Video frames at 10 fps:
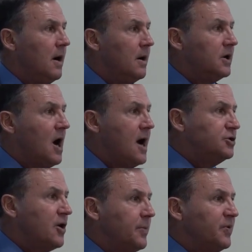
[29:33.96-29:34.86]

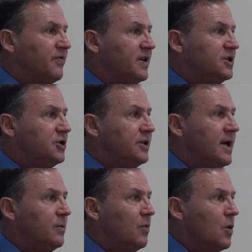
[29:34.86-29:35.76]
contract provision
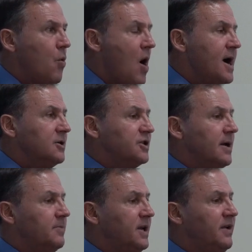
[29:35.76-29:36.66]
that requires
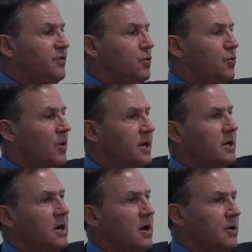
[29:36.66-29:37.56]
them to give you
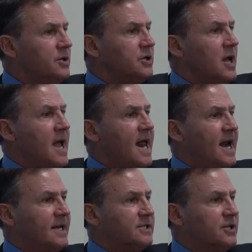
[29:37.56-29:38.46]
written notice, and it
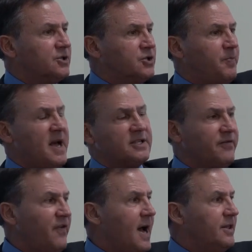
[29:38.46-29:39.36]
has to
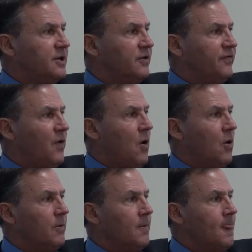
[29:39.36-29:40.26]
specify the
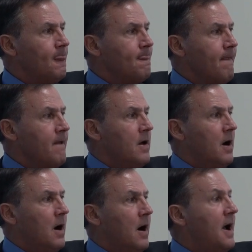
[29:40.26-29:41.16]
default,
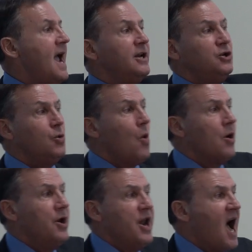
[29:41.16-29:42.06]
and you
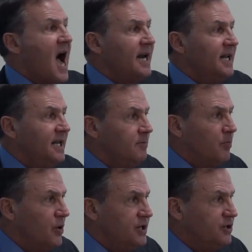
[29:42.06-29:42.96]
are not in
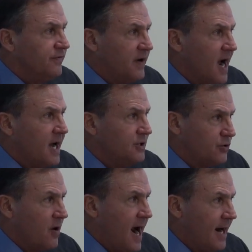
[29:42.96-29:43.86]
breach of
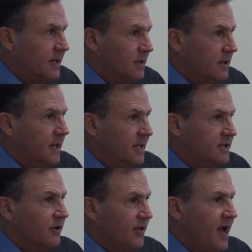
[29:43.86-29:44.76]
contract
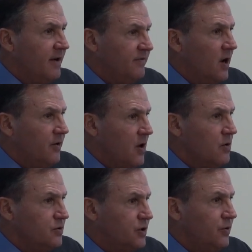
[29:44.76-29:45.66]
until they have done
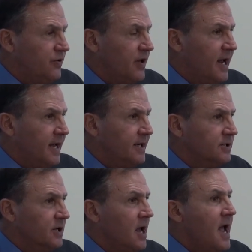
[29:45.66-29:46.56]
those two
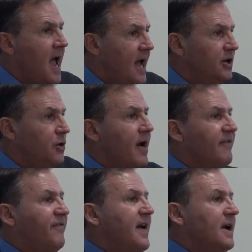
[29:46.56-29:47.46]
things and you
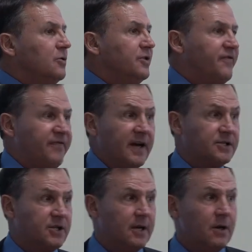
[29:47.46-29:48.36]
have failed to fix it